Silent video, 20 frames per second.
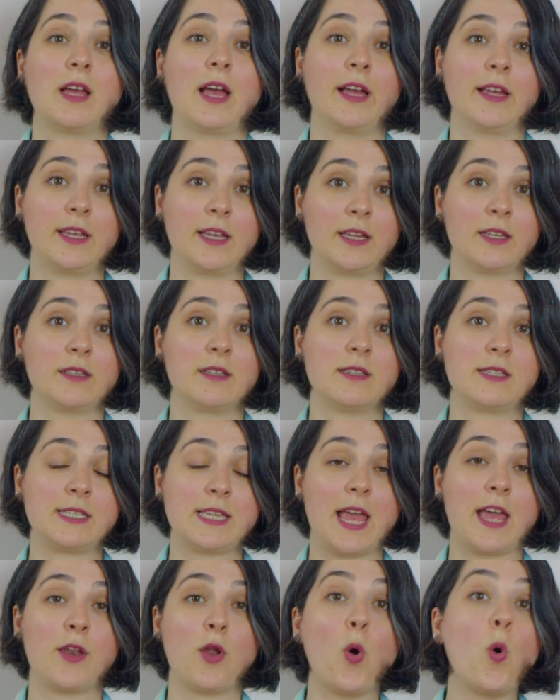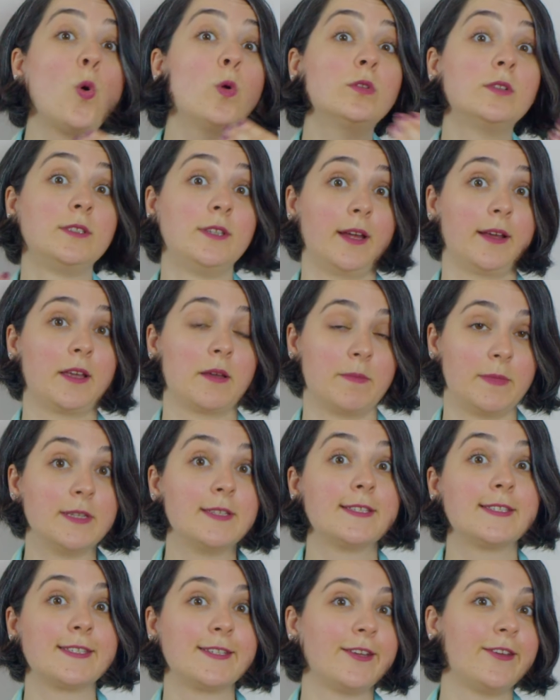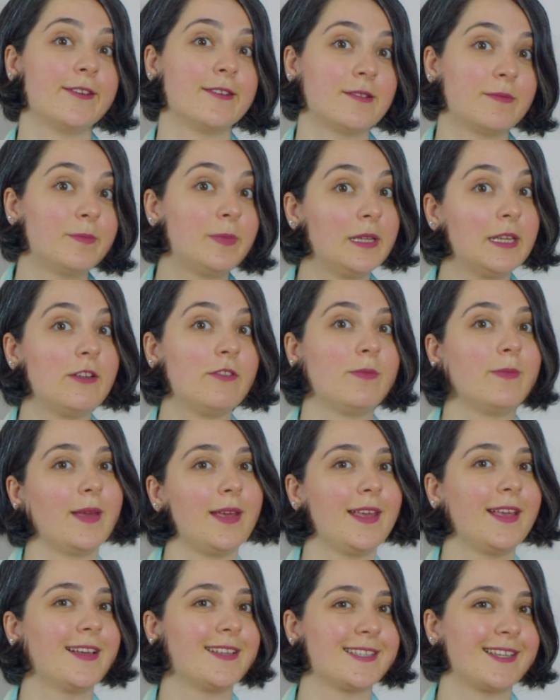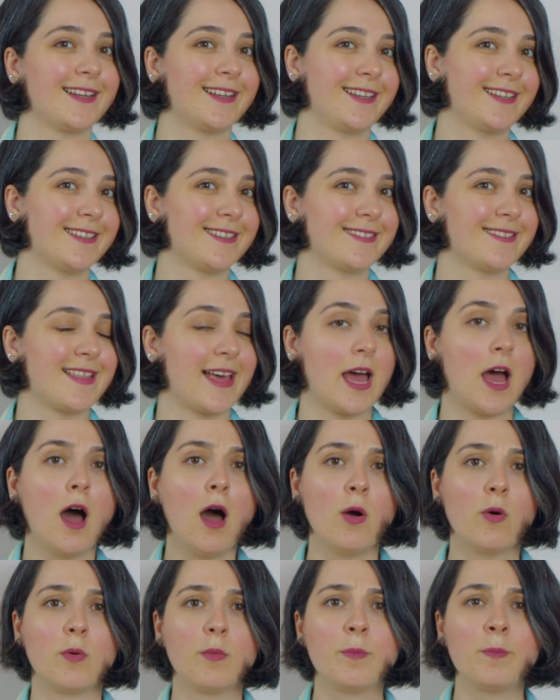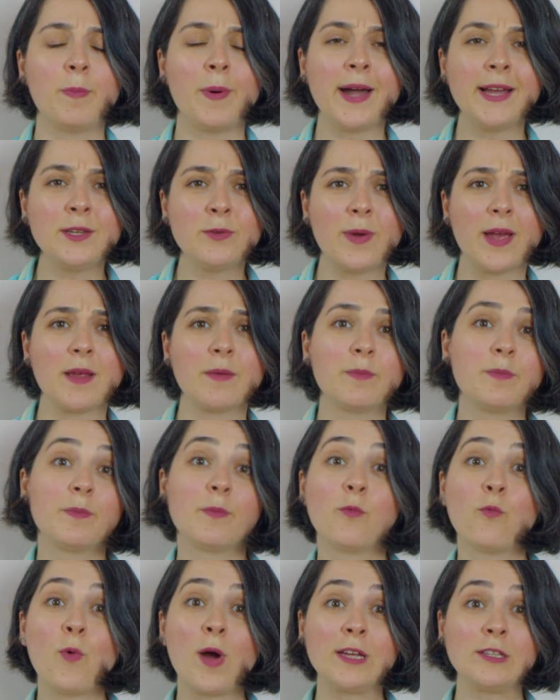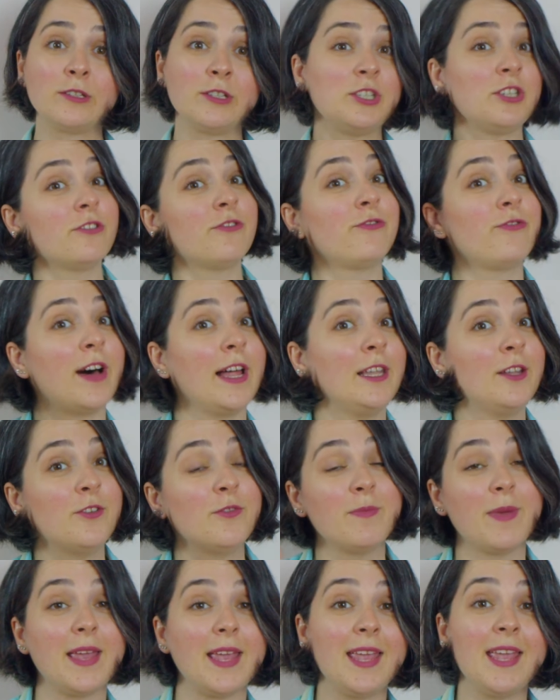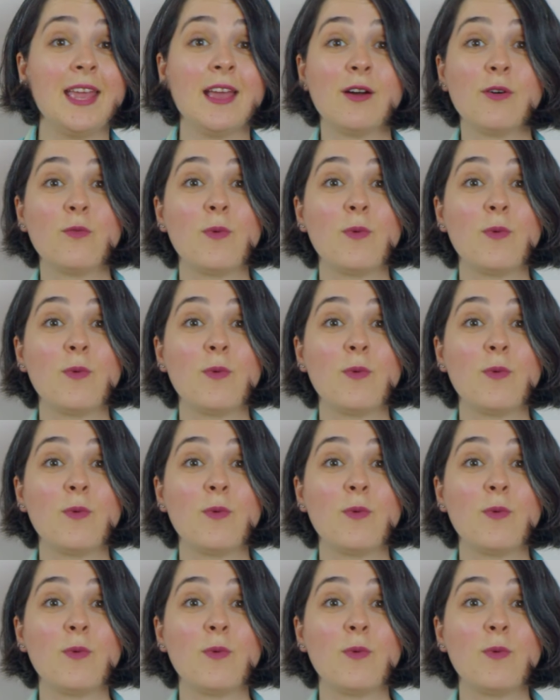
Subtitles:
I can send all the documents to you. Believe me, yes, I can do that. Oh, by the way, why don't you follow me?